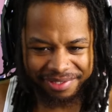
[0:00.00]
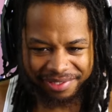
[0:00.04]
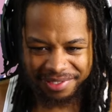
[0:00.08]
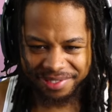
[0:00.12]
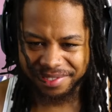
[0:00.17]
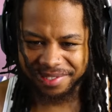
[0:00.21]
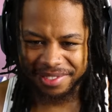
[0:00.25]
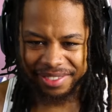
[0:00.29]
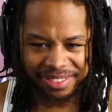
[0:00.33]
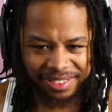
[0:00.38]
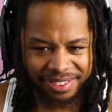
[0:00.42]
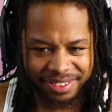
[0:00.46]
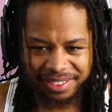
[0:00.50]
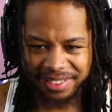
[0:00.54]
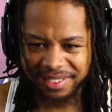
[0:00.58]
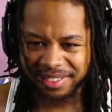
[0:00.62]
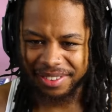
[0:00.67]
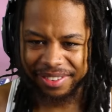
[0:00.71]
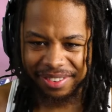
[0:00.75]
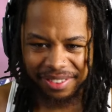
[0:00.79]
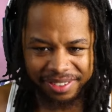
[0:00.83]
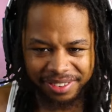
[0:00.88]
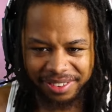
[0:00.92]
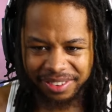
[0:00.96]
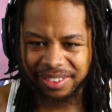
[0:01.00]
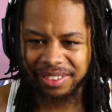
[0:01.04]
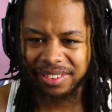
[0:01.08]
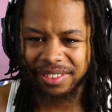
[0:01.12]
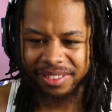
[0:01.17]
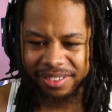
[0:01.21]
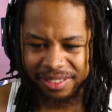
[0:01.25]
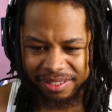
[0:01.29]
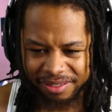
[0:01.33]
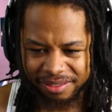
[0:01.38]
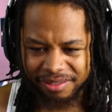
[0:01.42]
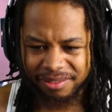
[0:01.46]
no kills. They ain't
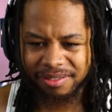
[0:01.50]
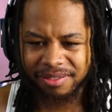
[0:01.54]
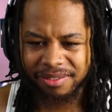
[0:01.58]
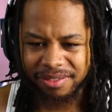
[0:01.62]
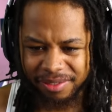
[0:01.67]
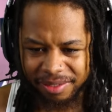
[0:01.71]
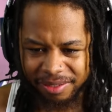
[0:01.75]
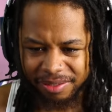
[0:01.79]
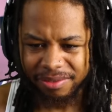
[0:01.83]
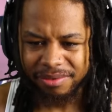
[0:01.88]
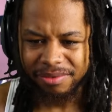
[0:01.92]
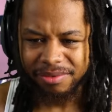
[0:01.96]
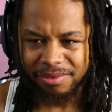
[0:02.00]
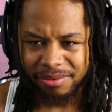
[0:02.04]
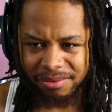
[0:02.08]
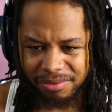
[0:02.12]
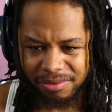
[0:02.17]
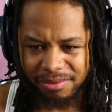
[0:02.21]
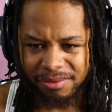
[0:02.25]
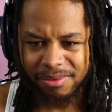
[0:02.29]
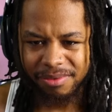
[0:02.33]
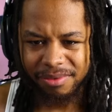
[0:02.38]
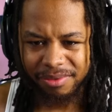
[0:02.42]
lost no friends in the beef.